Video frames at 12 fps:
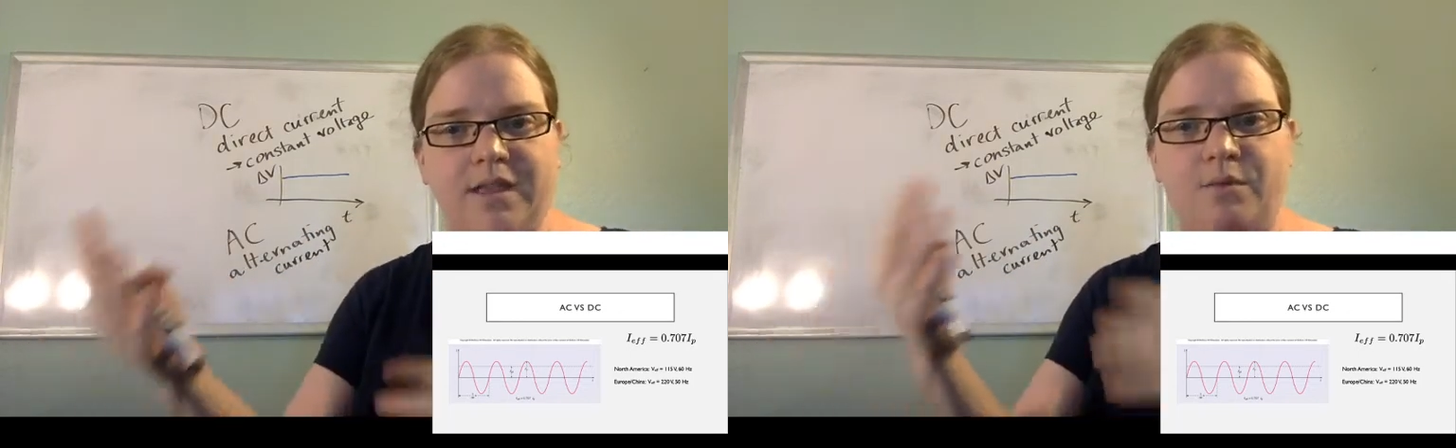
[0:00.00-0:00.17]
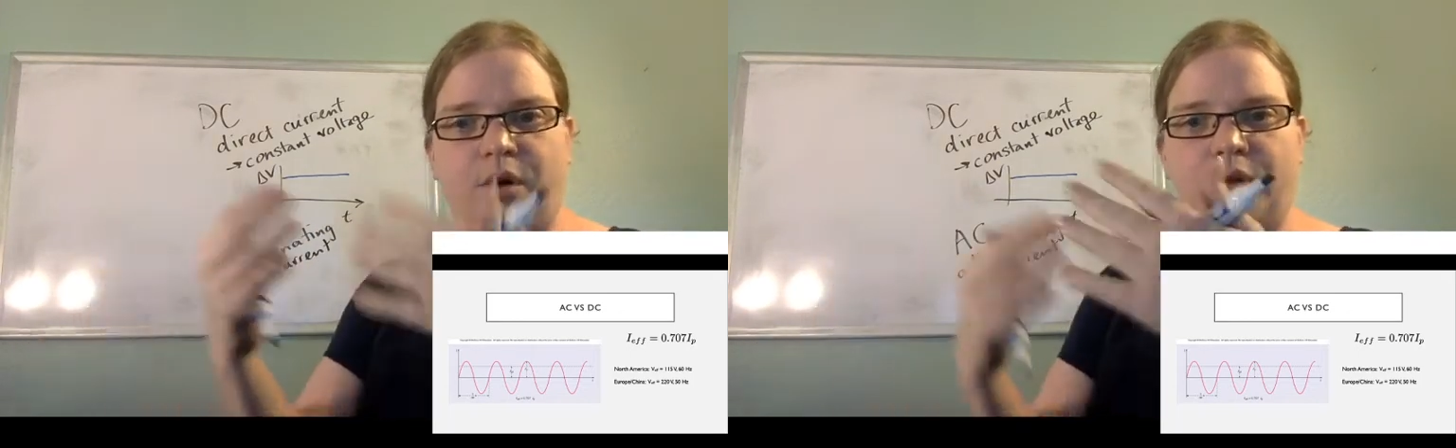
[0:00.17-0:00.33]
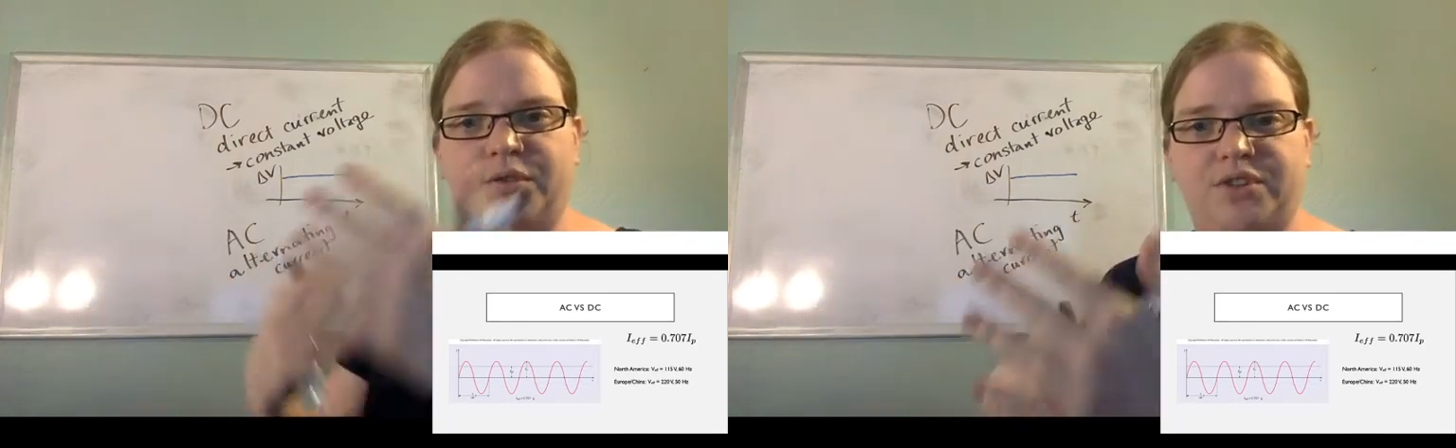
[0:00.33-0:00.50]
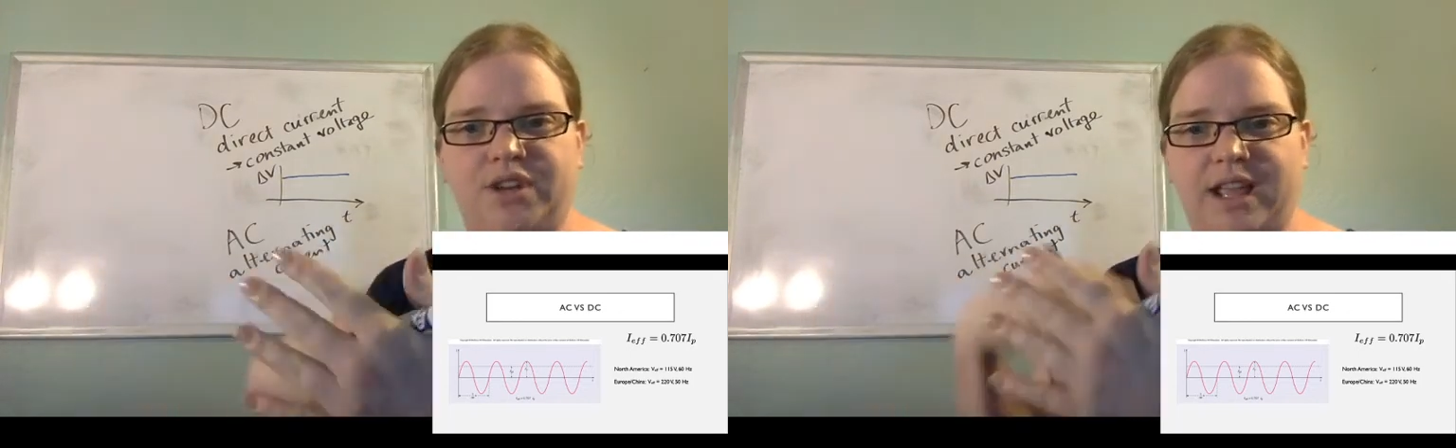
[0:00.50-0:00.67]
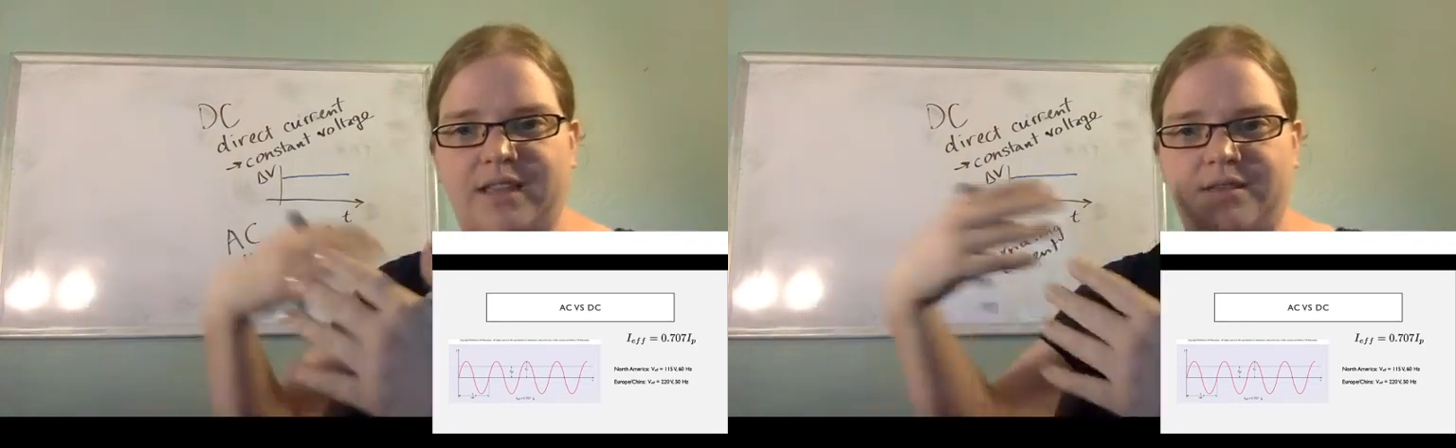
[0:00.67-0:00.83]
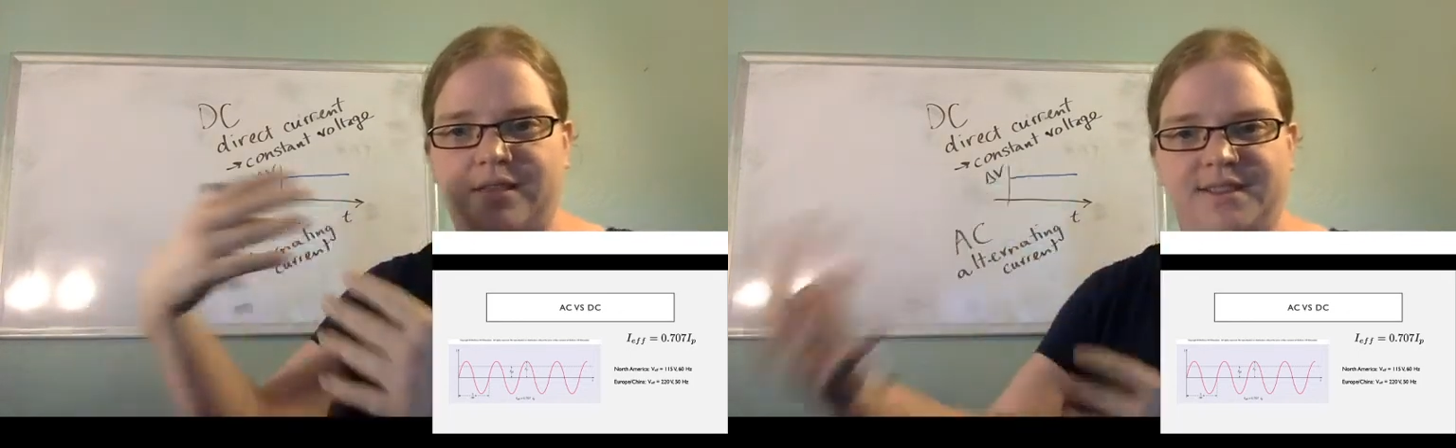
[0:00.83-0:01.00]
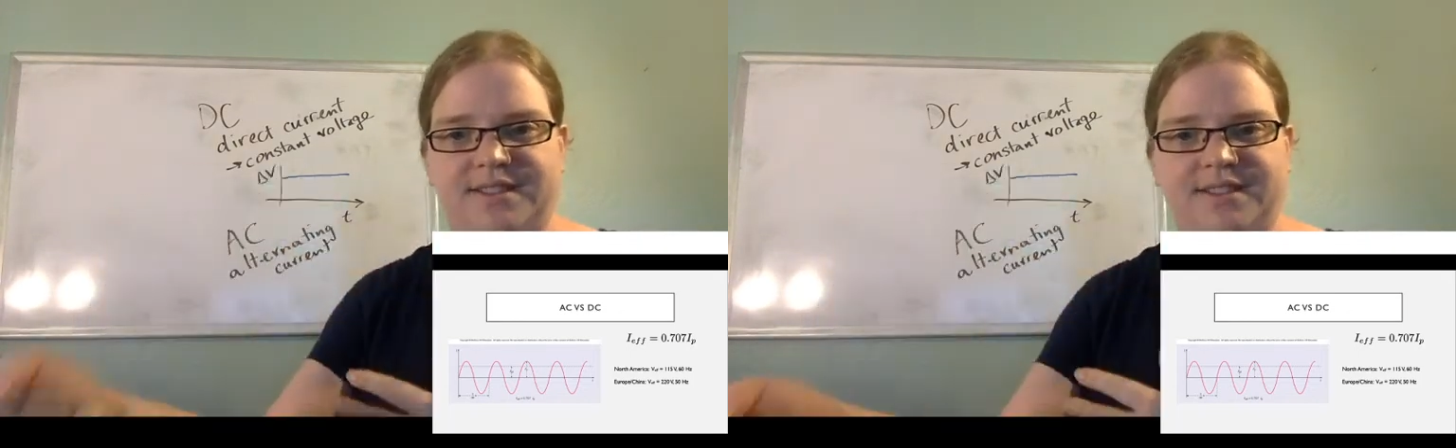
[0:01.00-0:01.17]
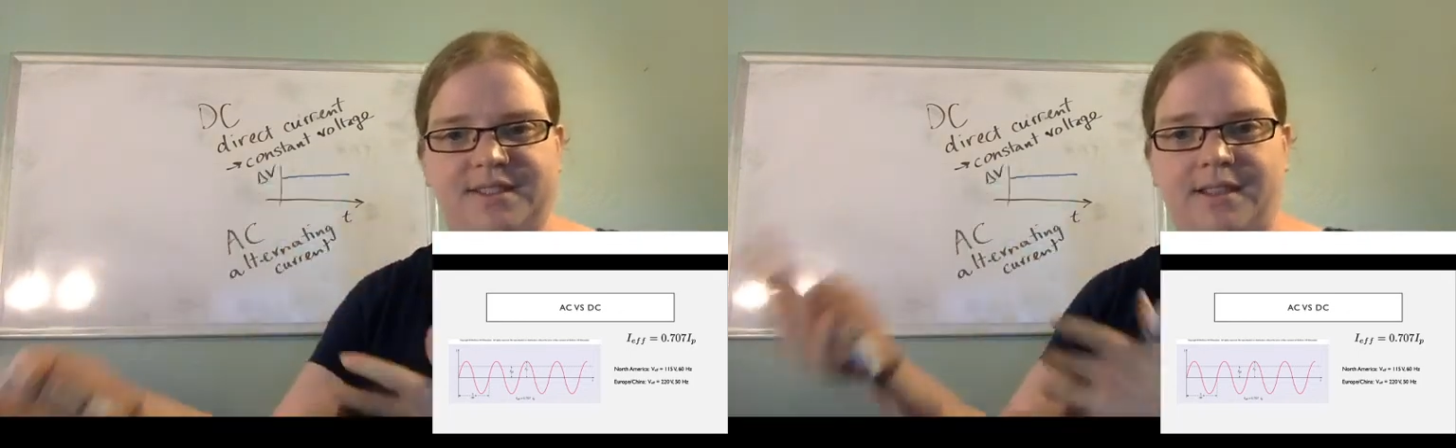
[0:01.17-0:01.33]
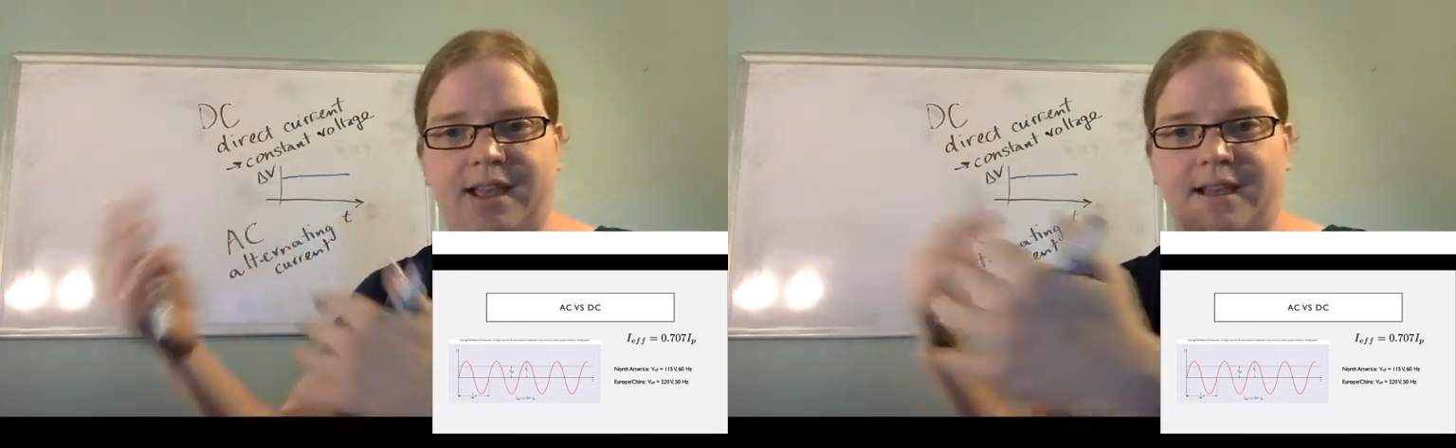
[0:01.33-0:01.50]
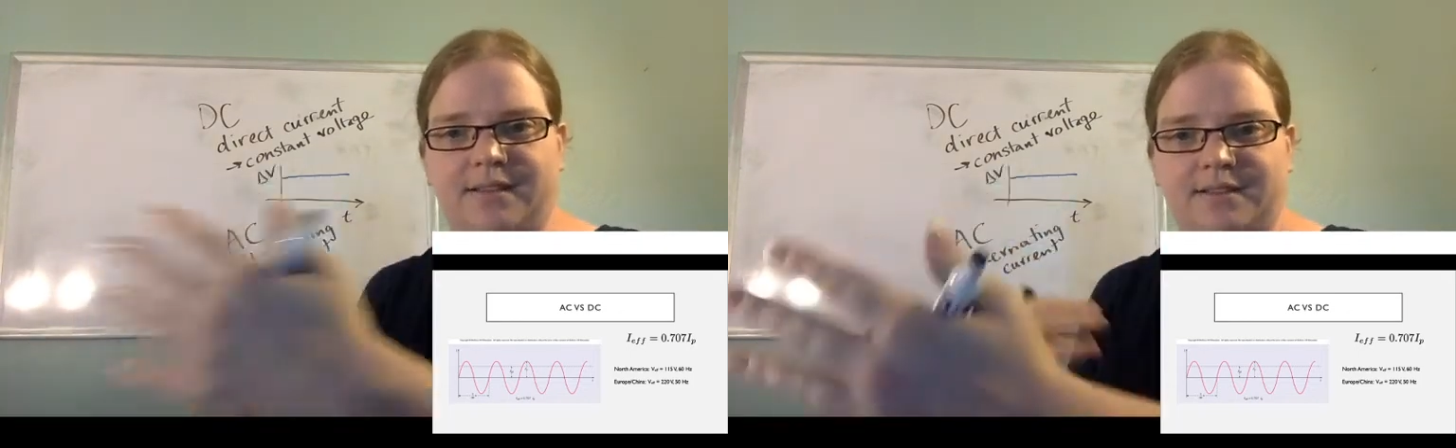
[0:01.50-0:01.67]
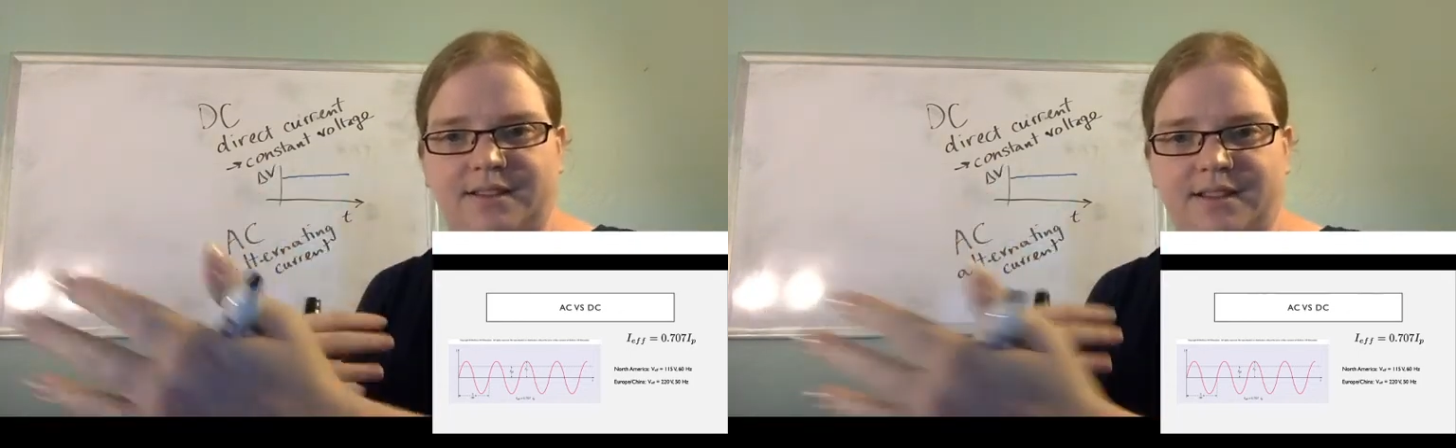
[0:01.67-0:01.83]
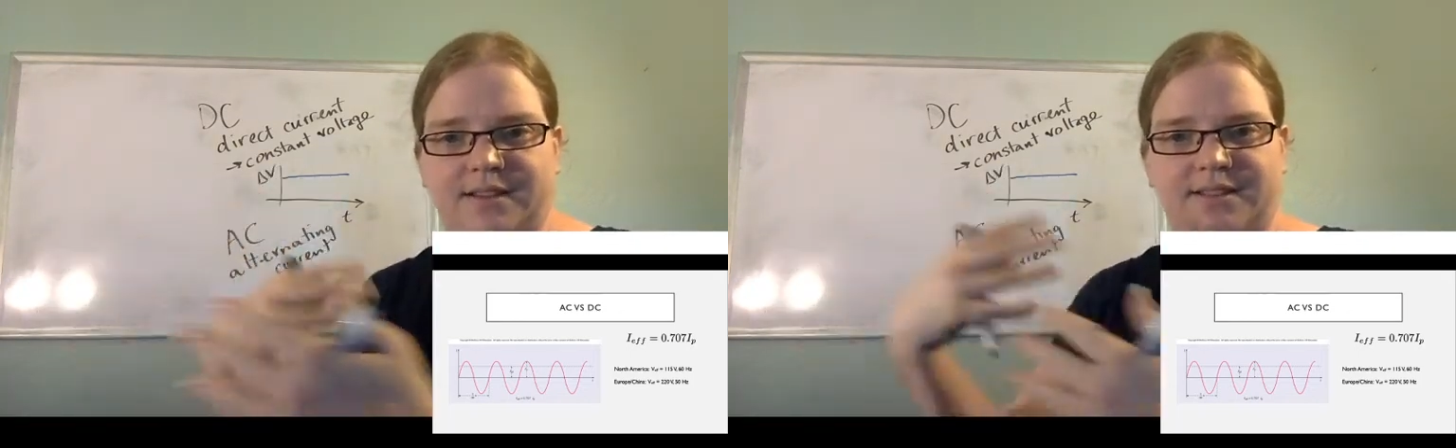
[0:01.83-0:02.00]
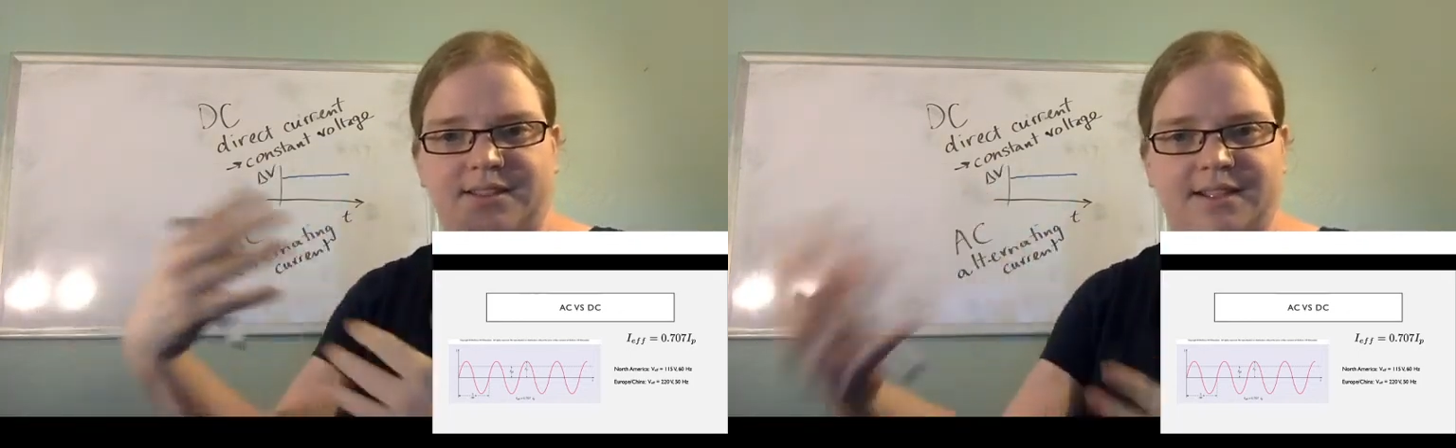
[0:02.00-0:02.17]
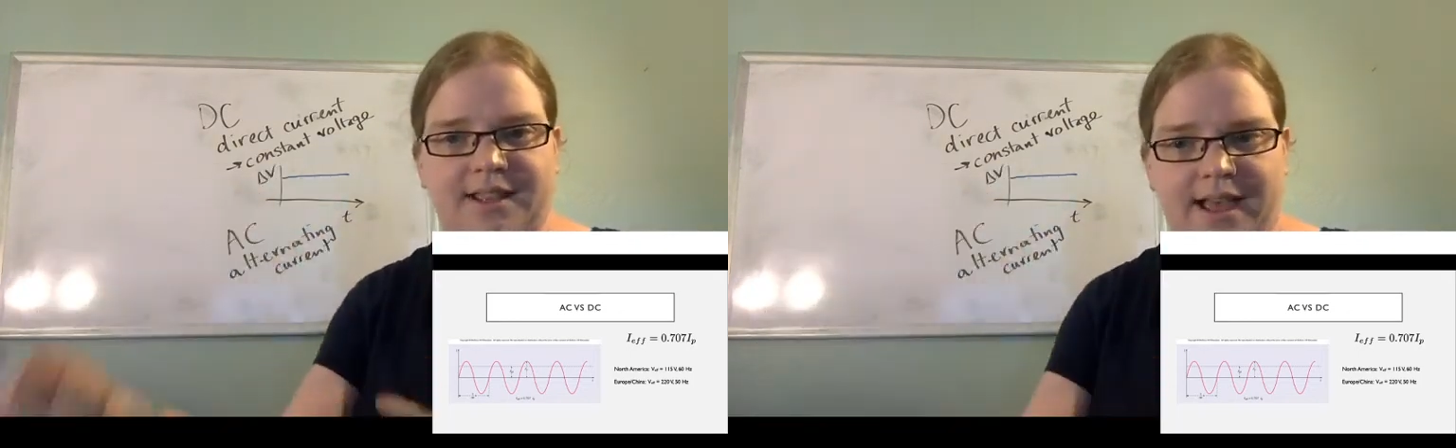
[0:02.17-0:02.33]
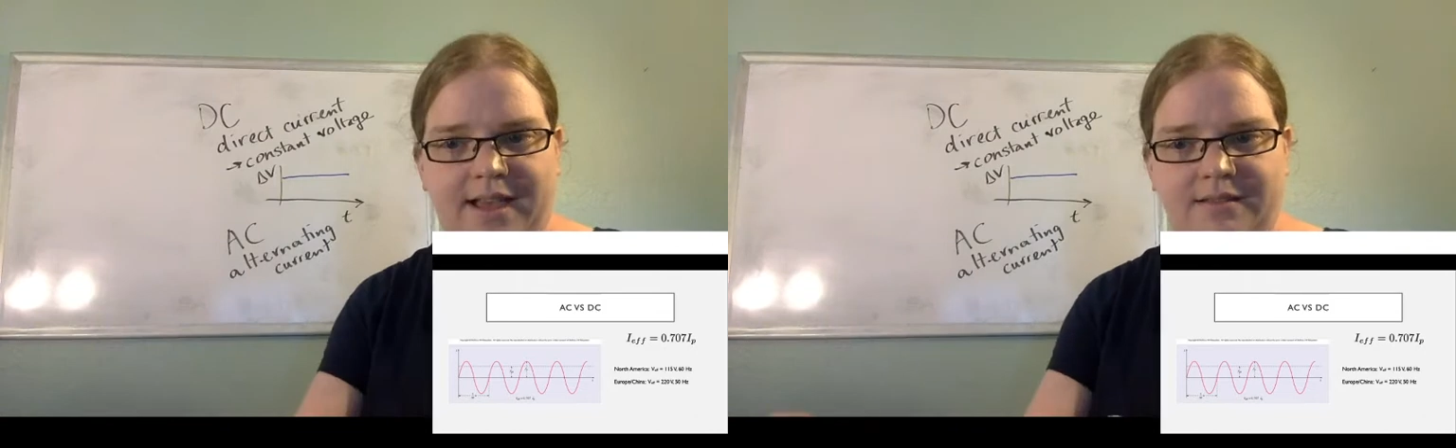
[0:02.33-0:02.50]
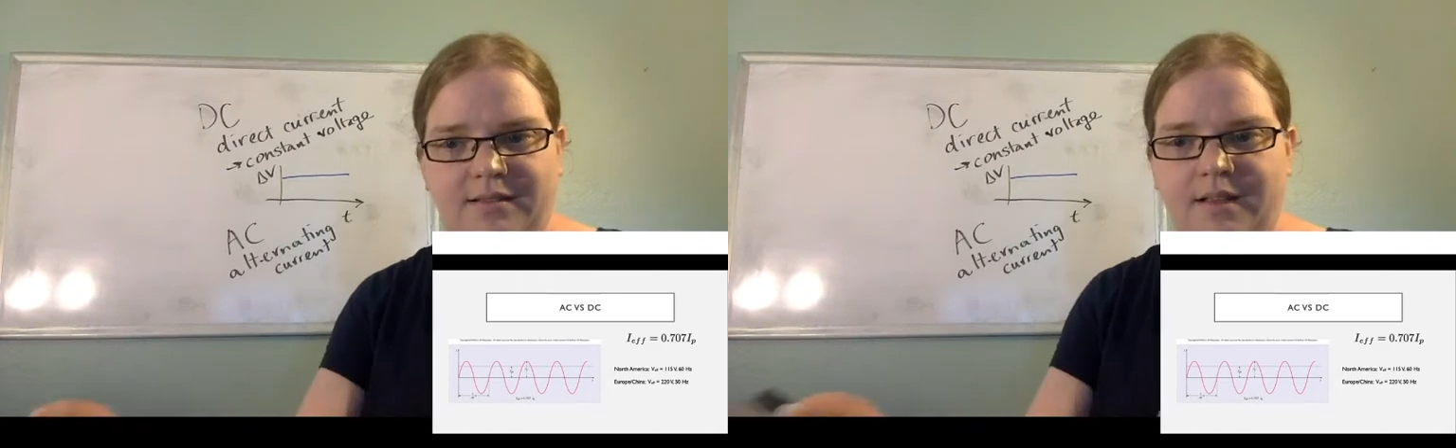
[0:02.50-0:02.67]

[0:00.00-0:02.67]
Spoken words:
You alternate this to that, to this to that.